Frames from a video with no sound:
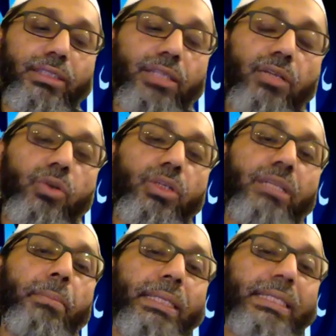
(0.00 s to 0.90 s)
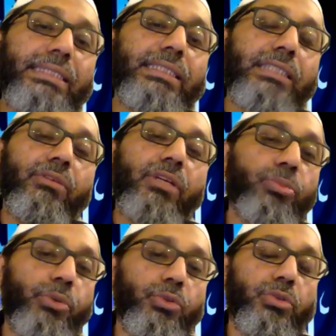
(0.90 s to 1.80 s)
not only the business that we are
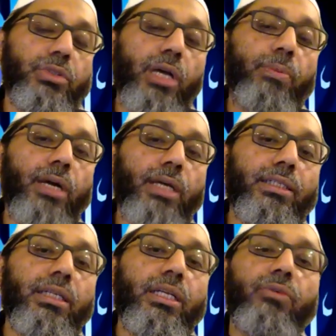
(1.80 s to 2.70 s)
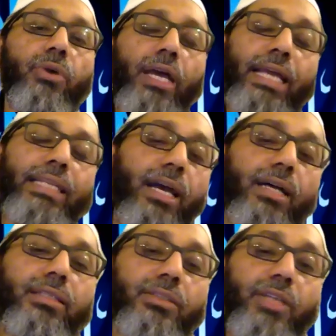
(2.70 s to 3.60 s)
supposed to stop, rather for any
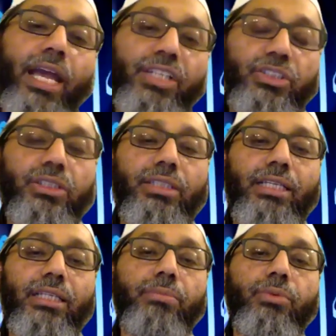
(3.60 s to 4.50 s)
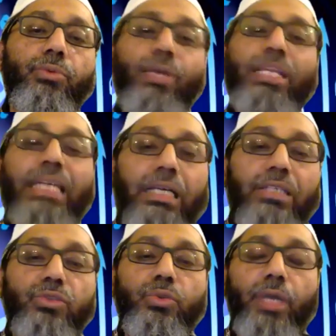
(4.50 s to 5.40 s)
other action that can prevent
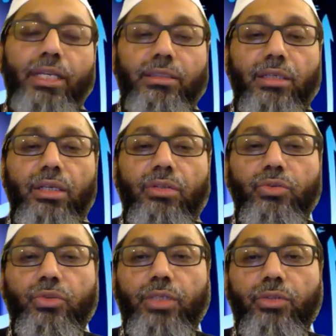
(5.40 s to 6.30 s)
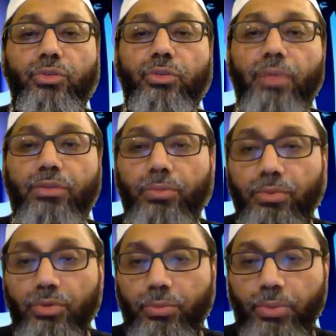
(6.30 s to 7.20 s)
us to enter into Salatul Jum'ah,
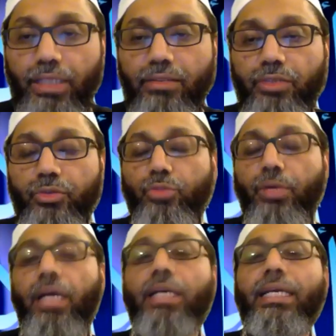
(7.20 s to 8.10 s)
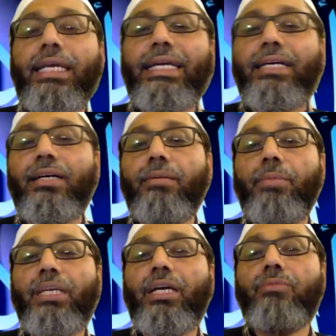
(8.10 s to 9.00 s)
to pray Salatul Jum'ah,
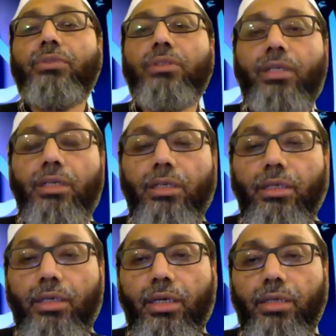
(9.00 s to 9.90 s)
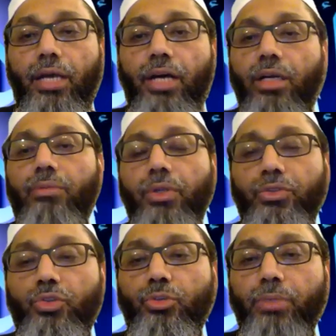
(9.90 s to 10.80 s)
becomes haram
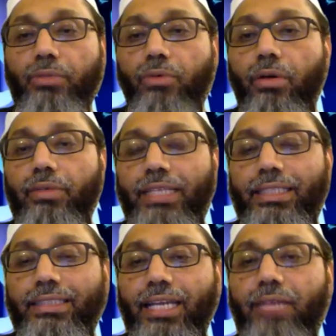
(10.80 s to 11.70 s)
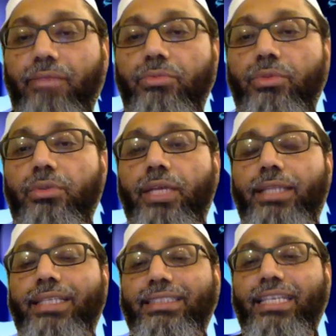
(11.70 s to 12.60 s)
also to be involved in at the time, at
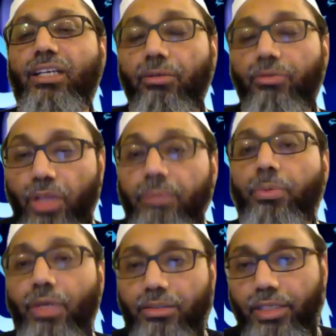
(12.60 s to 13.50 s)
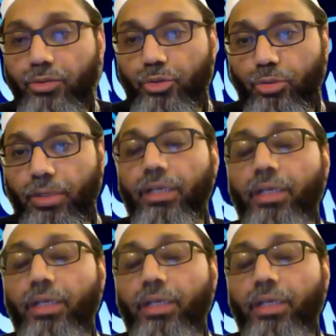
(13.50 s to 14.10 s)
the stake of not praying Salatul Jum'ah.